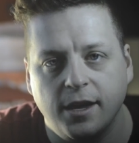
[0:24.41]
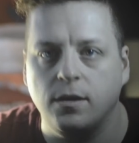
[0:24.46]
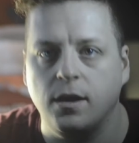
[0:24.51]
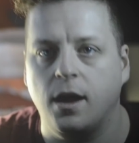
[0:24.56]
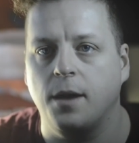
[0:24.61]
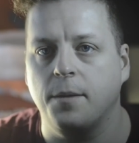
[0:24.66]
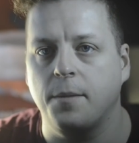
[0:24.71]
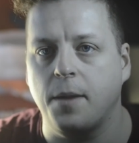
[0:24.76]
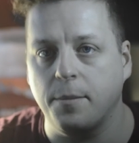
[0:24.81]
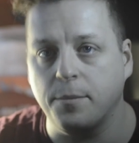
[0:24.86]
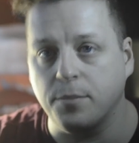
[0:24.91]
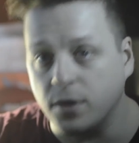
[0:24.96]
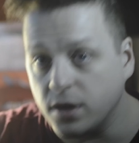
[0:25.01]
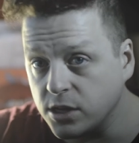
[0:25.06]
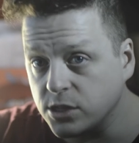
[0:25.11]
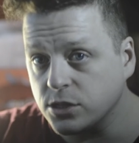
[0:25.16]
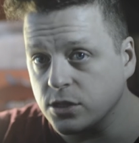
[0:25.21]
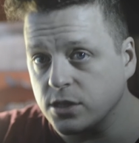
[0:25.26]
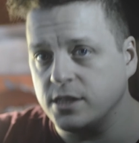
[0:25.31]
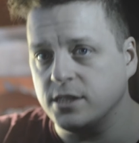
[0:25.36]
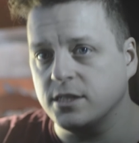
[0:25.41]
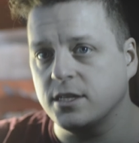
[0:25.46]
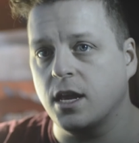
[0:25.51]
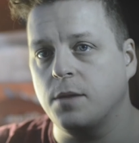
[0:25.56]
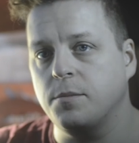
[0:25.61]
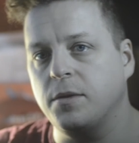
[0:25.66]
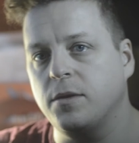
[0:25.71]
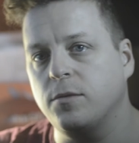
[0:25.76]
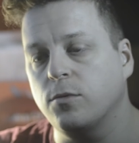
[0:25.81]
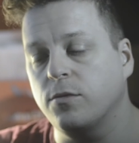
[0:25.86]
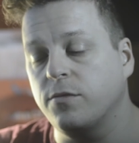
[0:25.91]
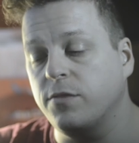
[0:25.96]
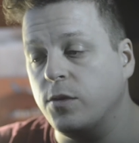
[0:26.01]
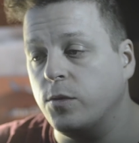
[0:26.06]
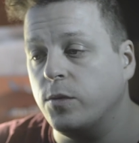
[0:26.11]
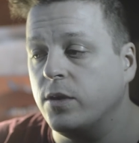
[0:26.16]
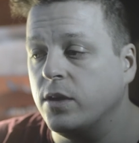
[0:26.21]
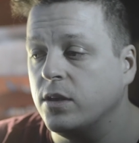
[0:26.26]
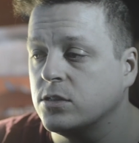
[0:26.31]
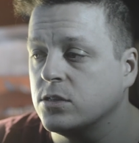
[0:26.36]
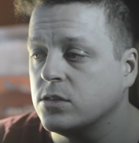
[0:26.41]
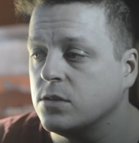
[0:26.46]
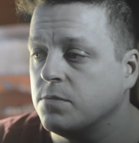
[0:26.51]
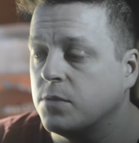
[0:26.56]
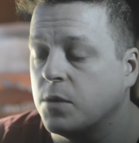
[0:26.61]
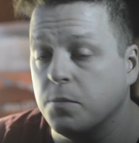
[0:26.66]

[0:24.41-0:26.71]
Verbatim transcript: Um, I'm pretty sure he's going to be reviewing some